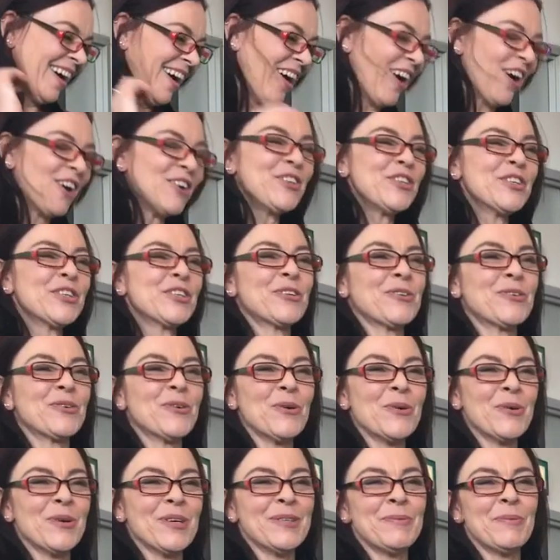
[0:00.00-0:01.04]
Anya
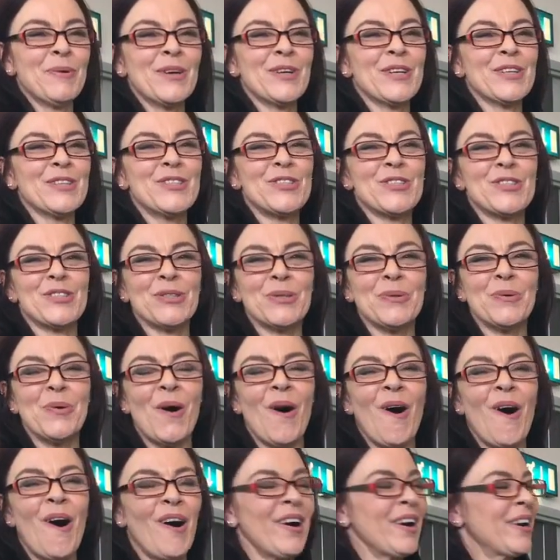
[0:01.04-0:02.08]
Grogan, working so
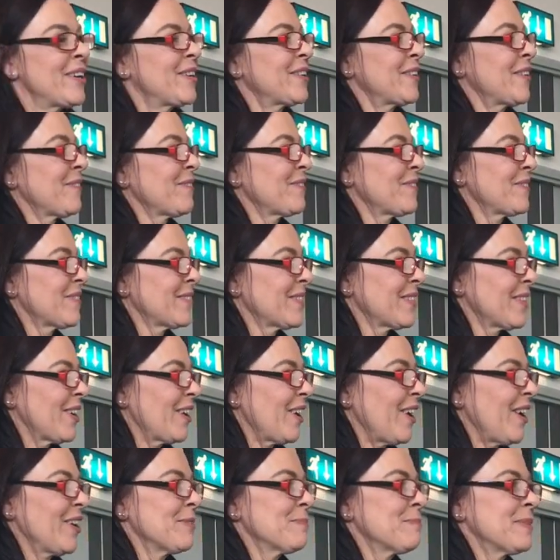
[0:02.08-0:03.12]
hard
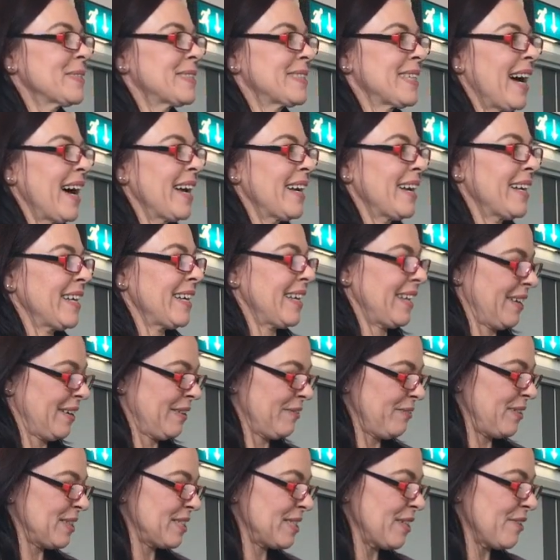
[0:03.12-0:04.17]
out in Botanic,
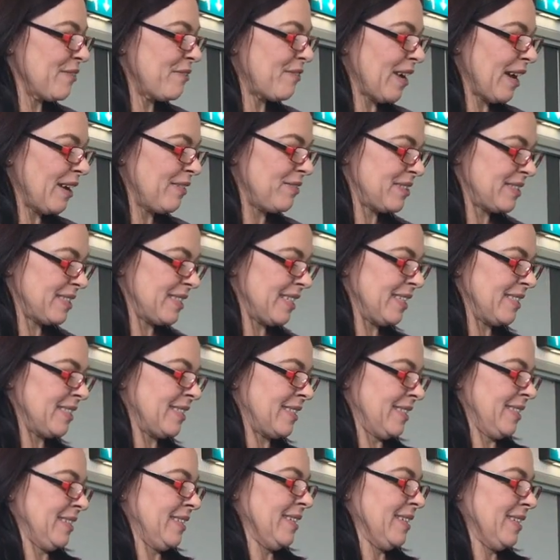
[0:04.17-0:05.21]
facing a 5-seat
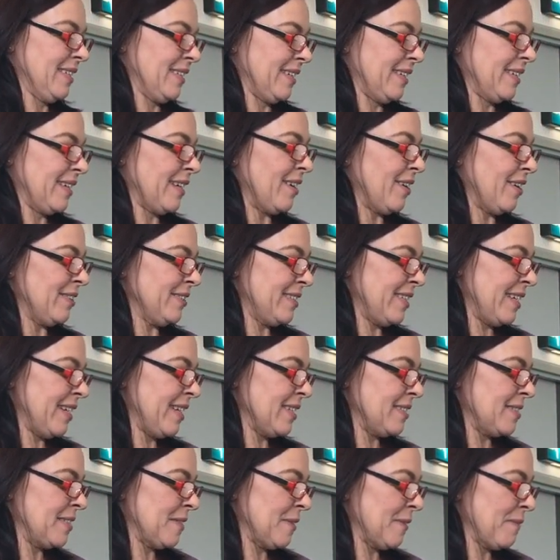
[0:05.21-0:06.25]

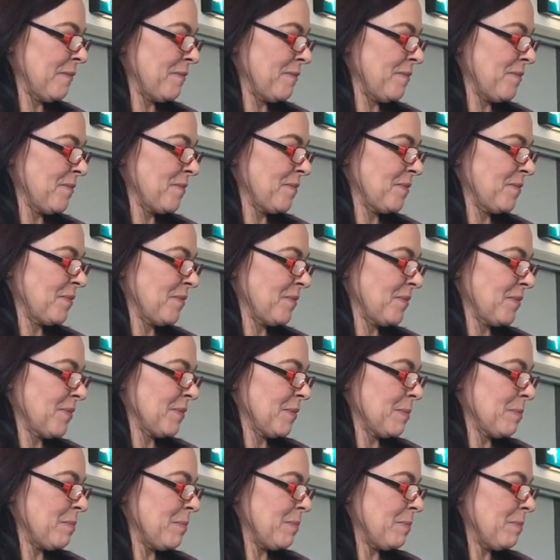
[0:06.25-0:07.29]
contest.
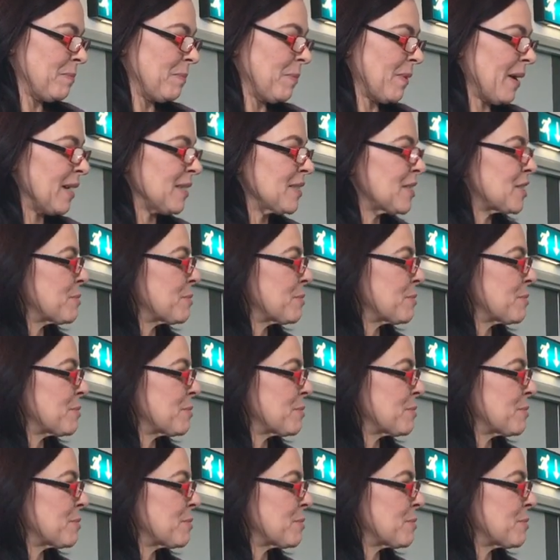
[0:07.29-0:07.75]
Brand